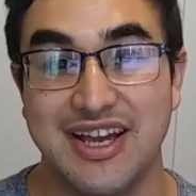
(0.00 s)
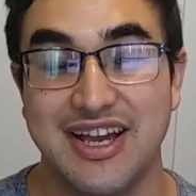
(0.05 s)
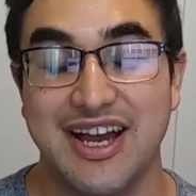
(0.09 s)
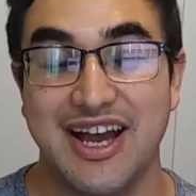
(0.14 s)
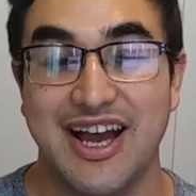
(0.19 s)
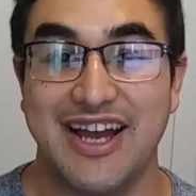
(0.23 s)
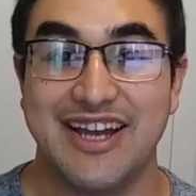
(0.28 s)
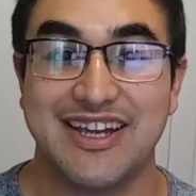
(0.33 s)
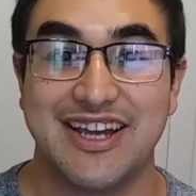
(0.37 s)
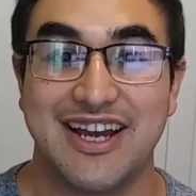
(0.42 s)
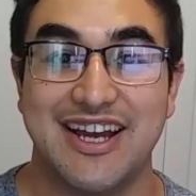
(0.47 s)

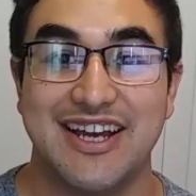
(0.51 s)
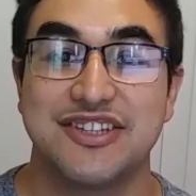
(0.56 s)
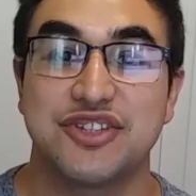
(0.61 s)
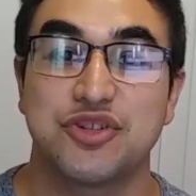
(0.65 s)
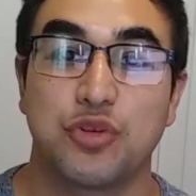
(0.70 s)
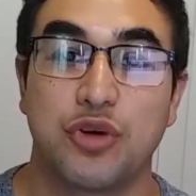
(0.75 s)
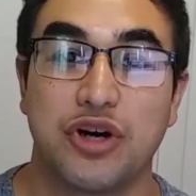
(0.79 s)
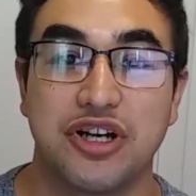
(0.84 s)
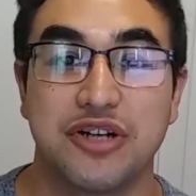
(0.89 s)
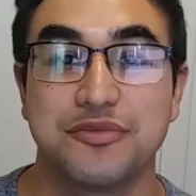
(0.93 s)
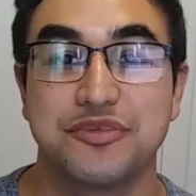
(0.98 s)
Hi guys,
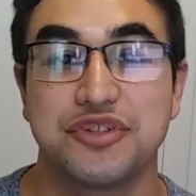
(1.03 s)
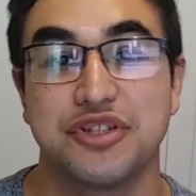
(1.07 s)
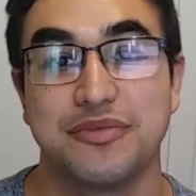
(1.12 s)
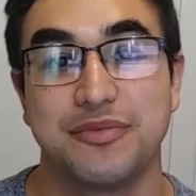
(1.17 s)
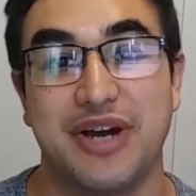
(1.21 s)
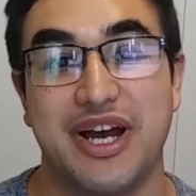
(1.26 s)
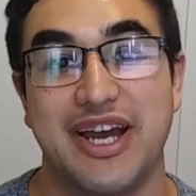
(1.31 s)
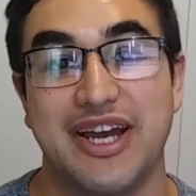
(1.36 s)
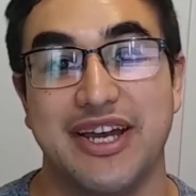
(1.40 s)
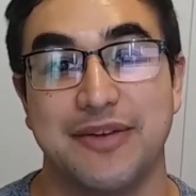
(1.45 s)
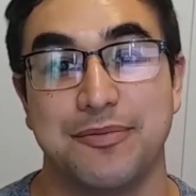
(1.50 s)
welcome to
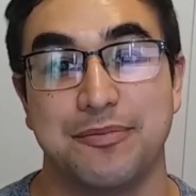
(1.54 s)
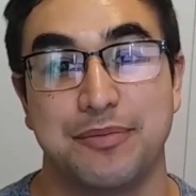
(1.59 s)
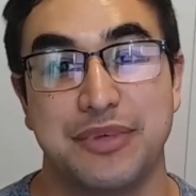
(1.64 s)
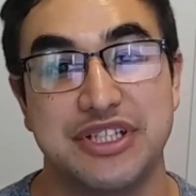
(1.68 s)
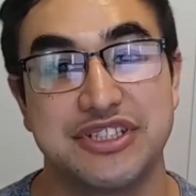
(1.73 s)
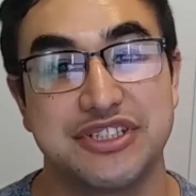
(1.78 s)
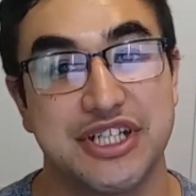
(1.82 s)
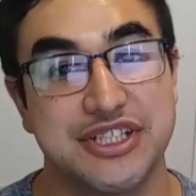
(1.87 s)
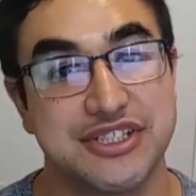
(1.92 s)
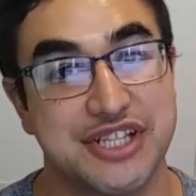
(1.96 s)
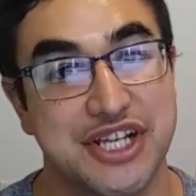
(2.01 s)
my
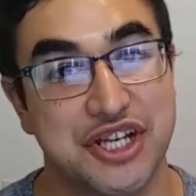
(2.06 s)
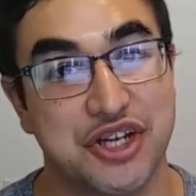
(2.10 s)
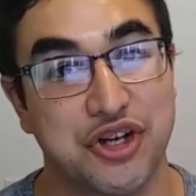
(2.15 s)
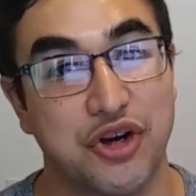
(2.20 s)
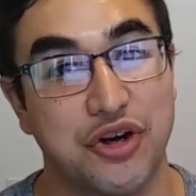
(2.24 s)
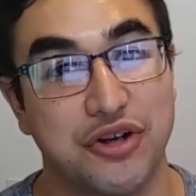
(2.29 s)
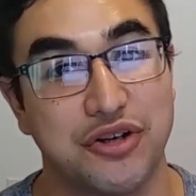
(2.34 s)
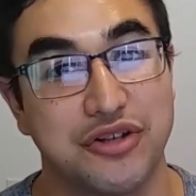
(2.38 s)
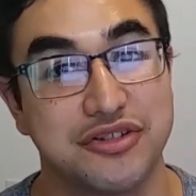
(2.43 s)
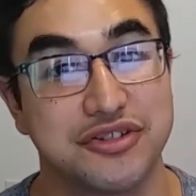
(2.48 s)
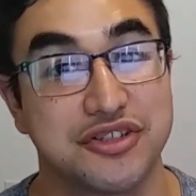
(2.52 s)
BJJ
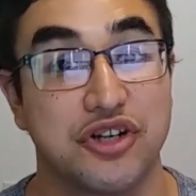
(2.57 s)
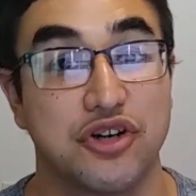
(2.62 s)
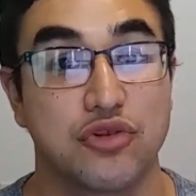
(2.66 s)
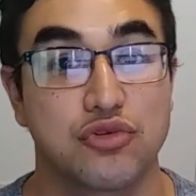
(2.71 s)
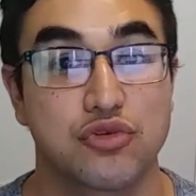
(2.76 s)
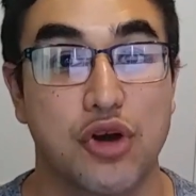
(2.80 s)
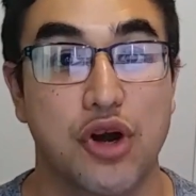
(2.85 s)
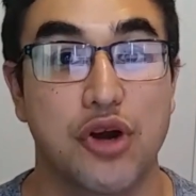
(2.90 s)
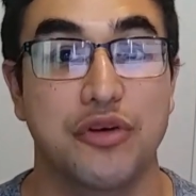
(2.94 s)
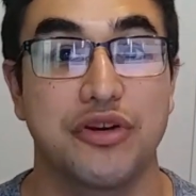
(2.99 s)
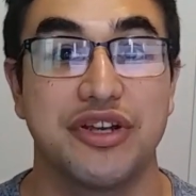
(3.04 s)
Gold
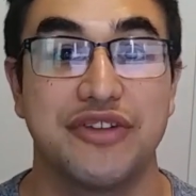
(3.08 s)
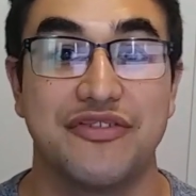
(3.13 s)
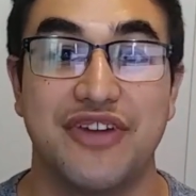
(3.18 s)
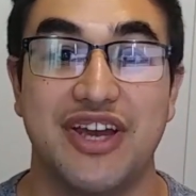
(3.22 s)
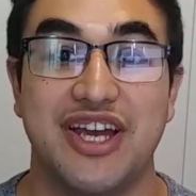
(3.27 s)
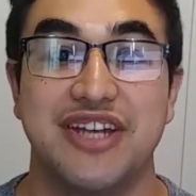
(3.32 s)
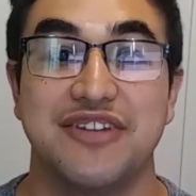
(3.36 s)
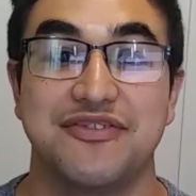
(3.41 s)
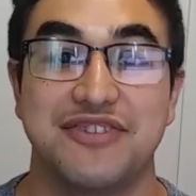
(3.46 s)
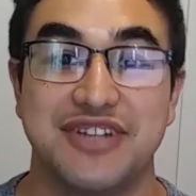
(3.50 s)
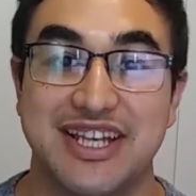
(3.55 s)
Rory
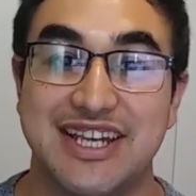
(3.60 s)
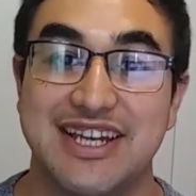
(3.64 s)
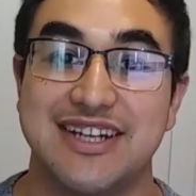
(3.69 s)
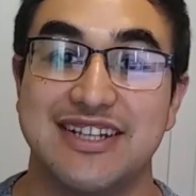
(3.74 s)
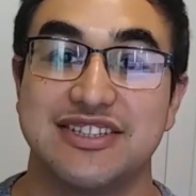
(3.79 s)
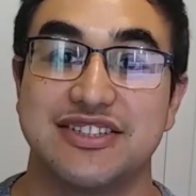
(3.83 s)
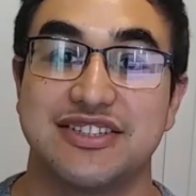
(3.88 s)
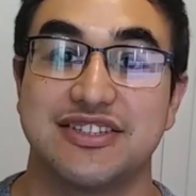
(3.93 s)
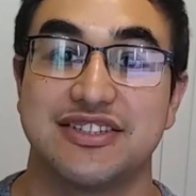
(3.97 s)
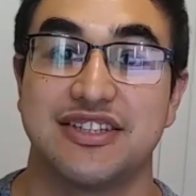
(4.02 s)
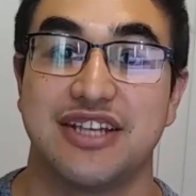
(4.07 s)
Van
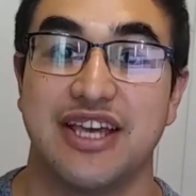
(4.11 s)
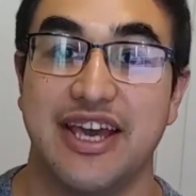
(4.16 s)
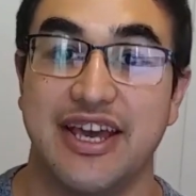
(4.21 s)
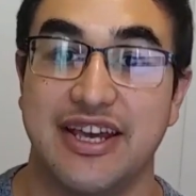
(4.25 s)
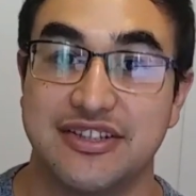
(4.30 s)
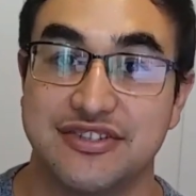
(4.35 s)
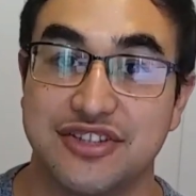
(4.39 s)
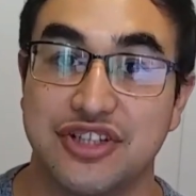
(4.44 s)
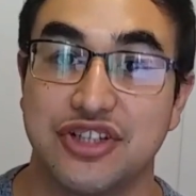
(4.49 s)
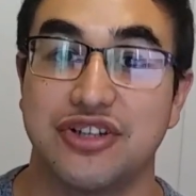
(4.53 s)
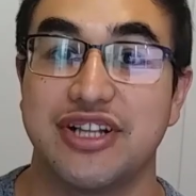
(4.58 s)
Vliet's
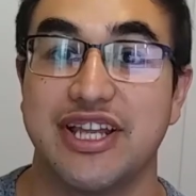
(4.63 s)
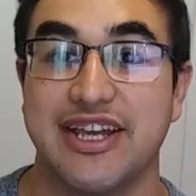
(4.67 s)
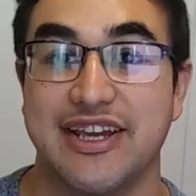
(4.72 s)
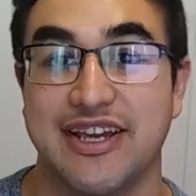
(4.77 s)
single leg